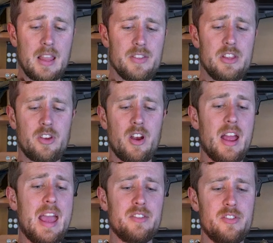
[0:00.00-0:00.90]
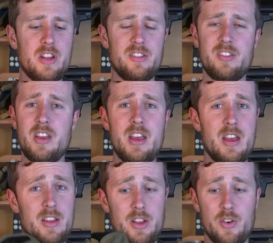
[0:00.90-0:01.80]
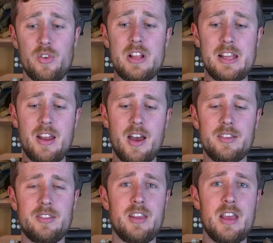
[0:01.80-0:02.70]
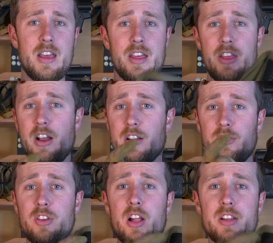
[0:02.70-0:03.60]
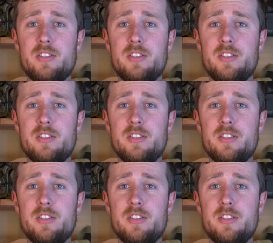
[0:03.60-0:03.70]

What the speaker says: These are hand-stitched. They're really nice. They got solid